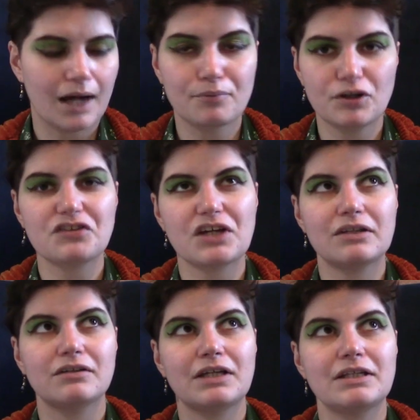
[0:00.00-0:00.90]
appreciate
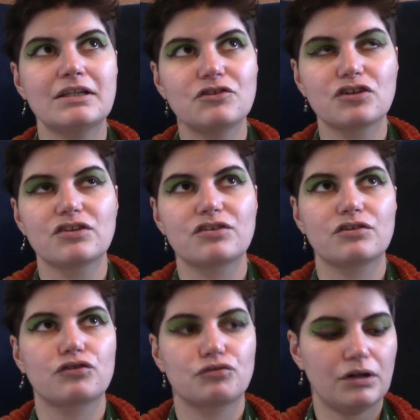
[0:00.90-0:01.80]
that they didn't just
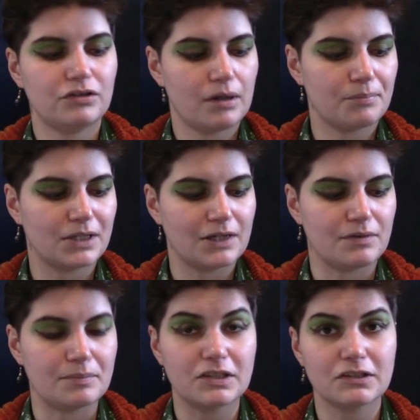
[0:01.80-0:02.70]
straight up give
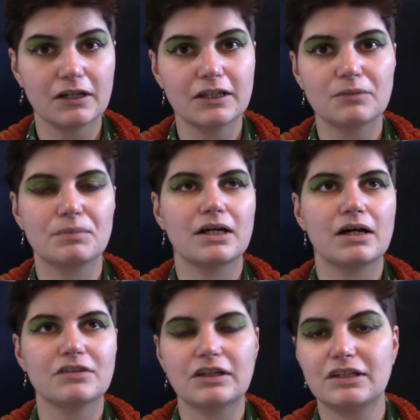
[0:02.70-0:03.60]
him a scythe,
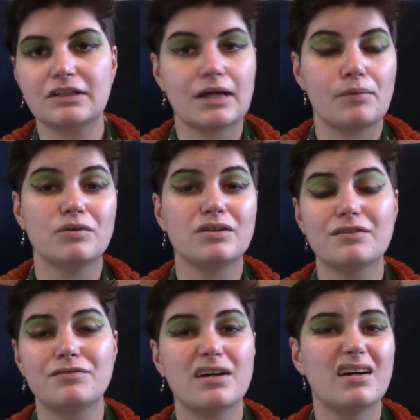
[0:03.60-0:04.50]
because I think that would
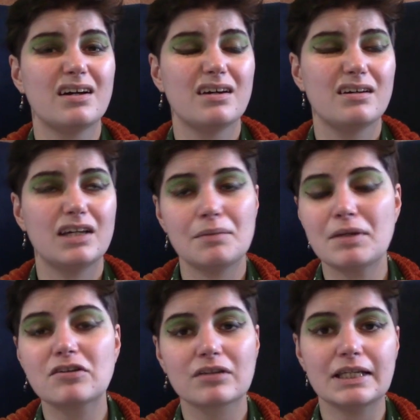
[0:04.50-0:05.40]
have
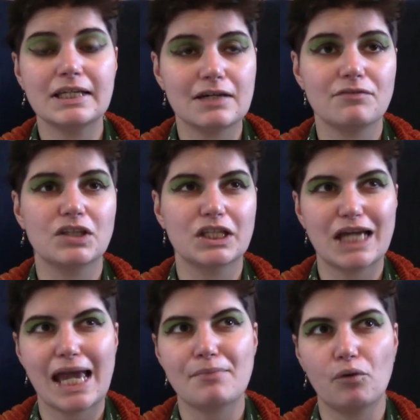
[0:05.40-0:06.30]
immediately given the
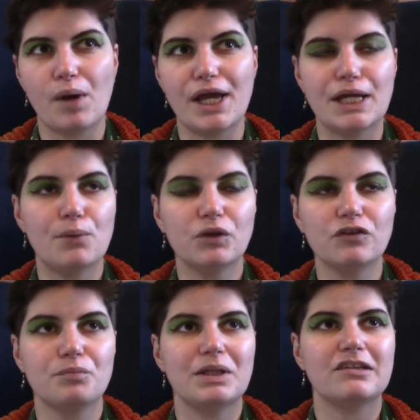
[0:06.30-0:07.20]
game away, wouldn't
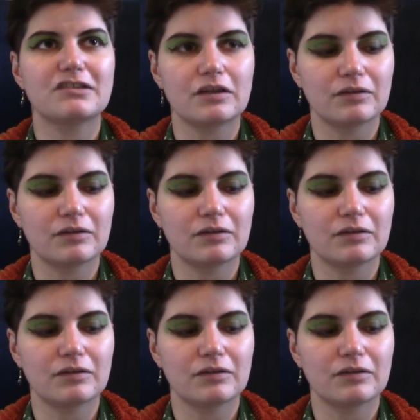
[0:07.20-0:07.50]
have been subtle